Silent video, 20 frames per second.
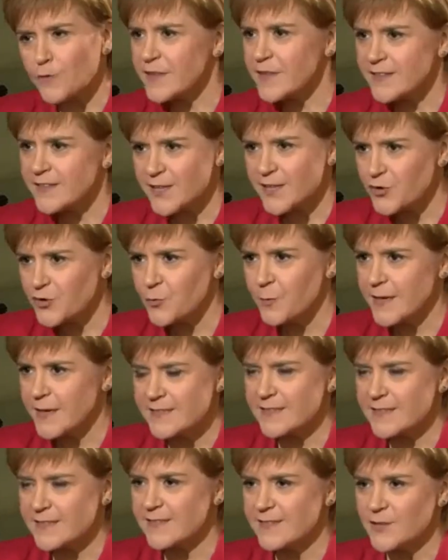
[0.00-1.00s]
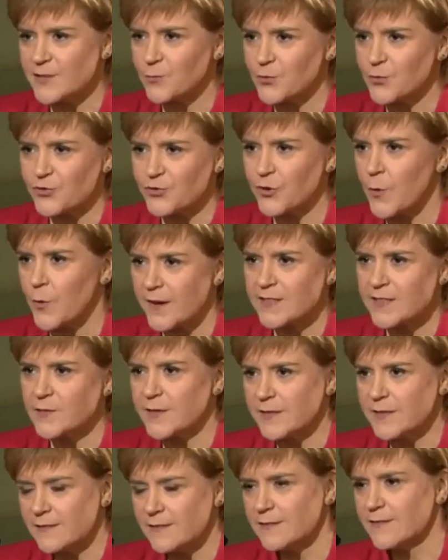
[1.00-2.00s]
All of the essential maintenance that was required
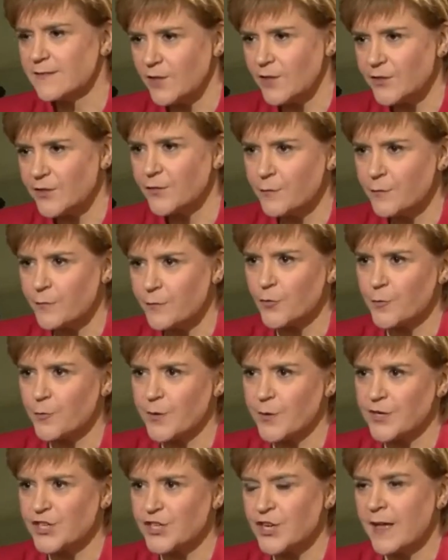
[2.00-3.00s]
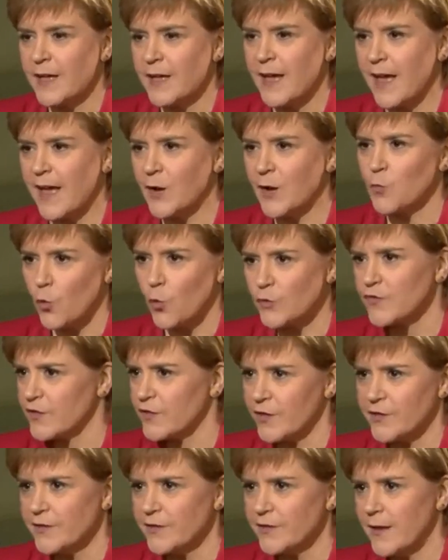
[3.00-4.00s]
to be done on the Forth Bridge was
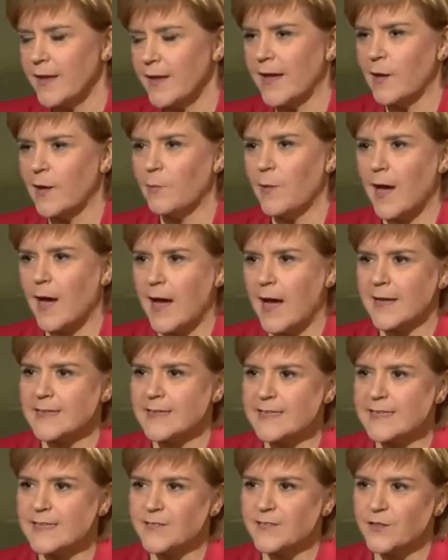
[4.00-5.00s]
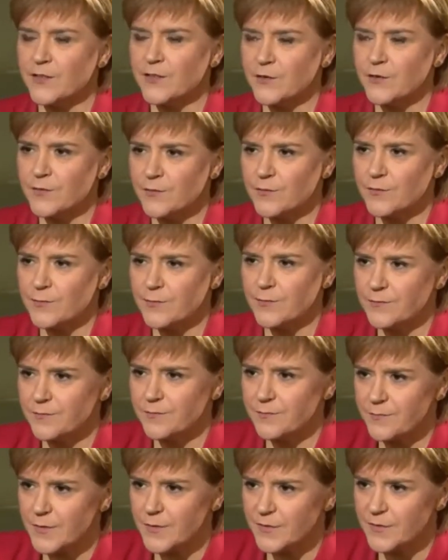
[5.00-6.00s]
done, and the
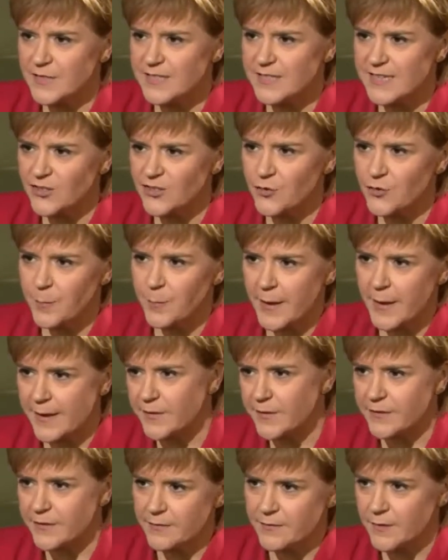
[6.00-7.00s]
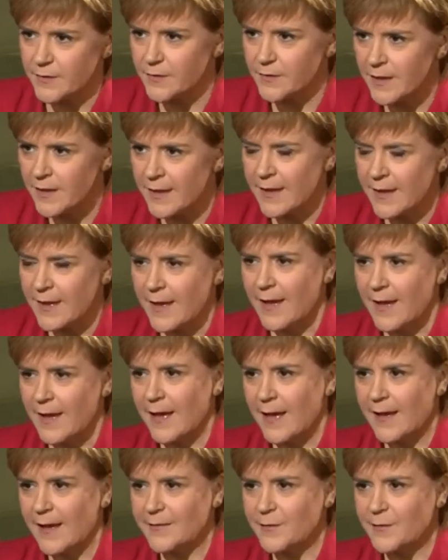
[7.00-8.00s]
disrepair,
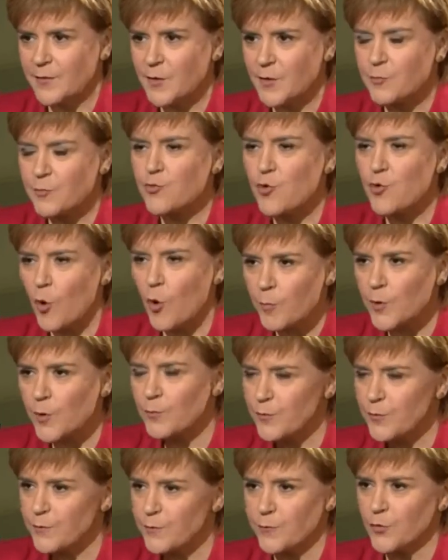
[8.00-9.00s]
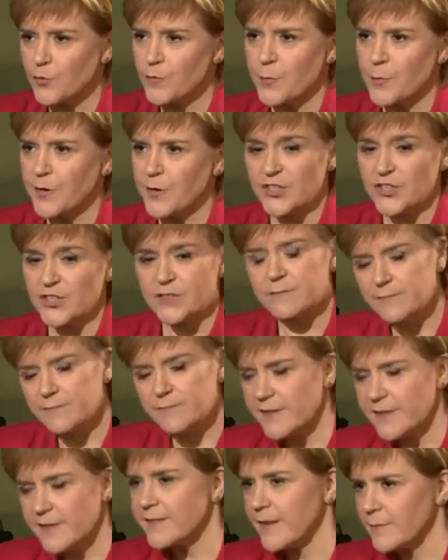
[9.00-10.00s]
the problem with the Forth Bridge, and
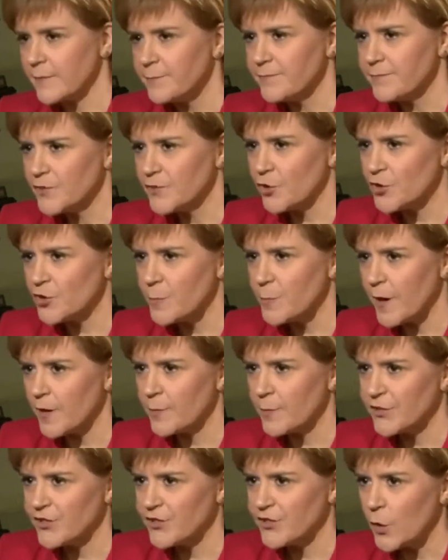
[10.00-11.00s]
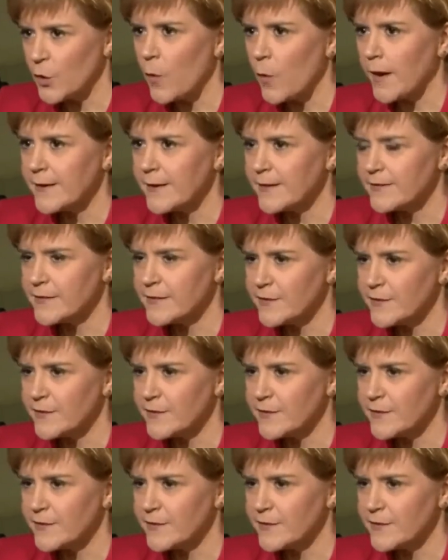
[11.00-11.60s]
there is a Scottish parliamentary inquiry